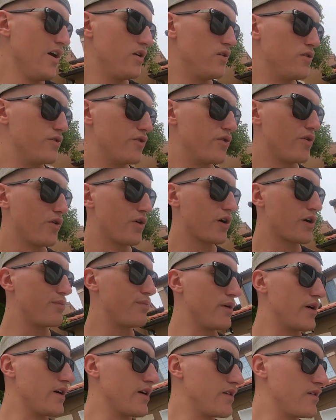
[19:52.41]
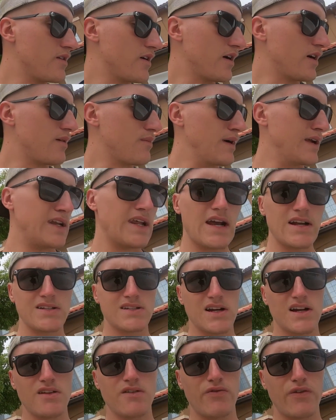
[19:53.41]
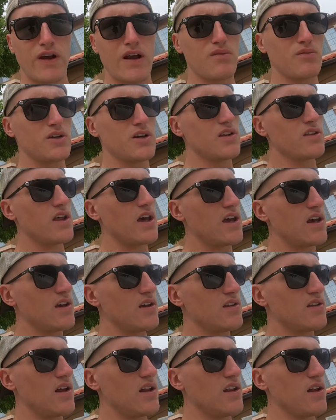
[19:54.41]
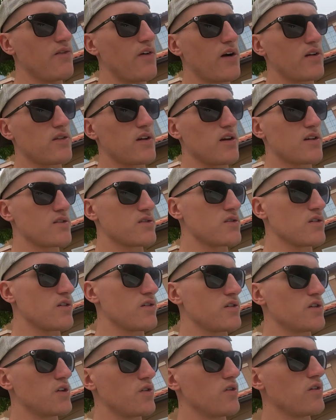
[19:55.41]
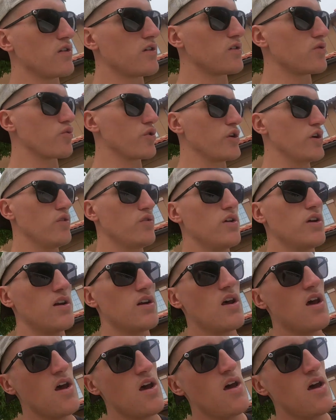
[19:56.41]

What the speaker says: New York, but my dad's side of the family, they live out there, so they're doing a little reunion.